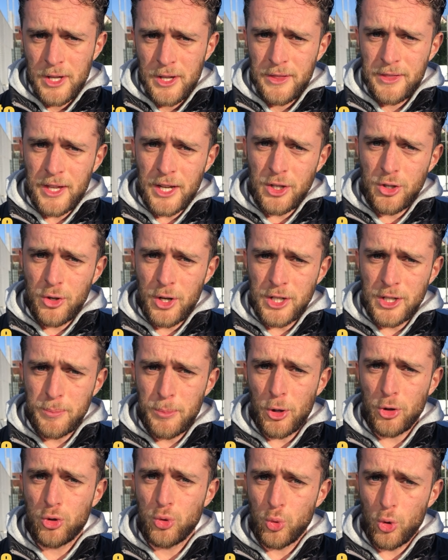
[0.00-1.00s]
then you hit the
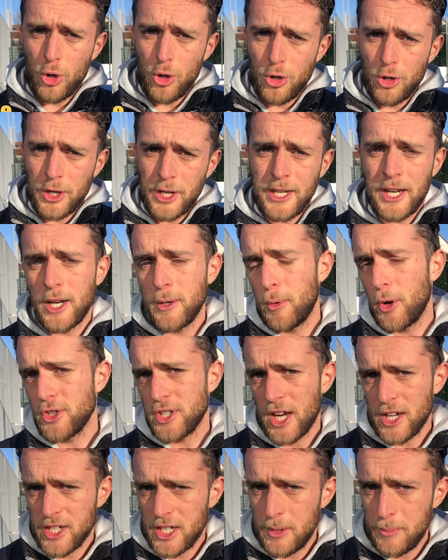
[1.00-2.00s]
ball too early, then the ball's
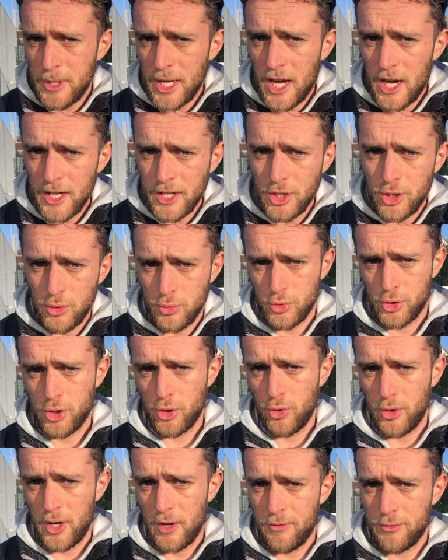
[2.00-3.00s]
actually behind you. So
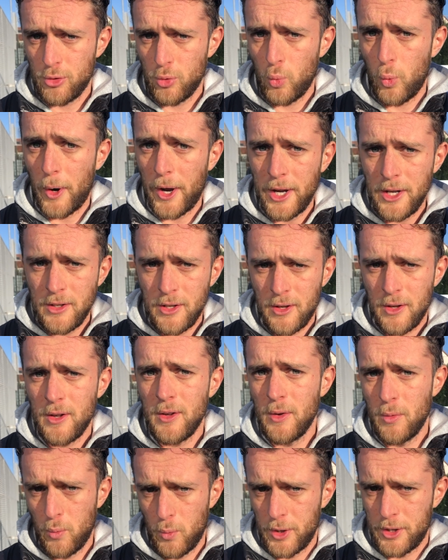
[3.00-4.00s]
you have to wait
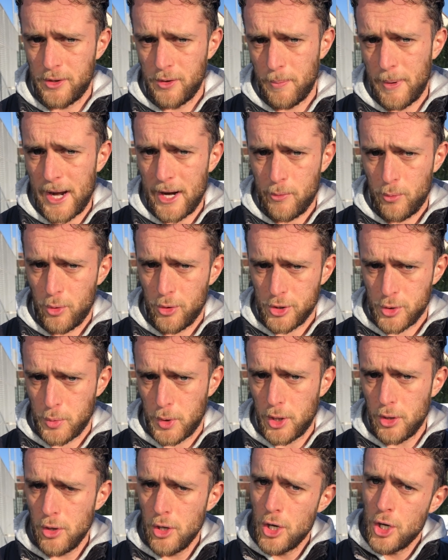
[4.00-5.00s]
with the back wall as
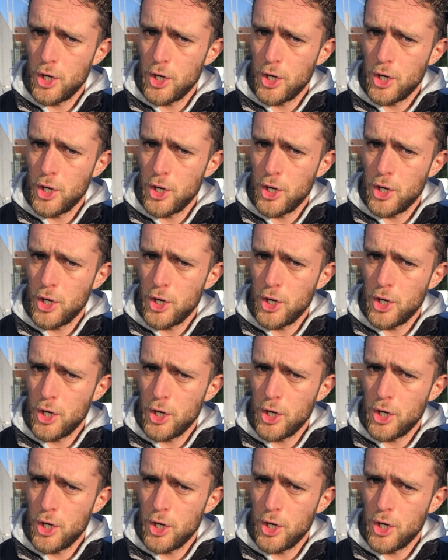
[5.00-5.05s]
well,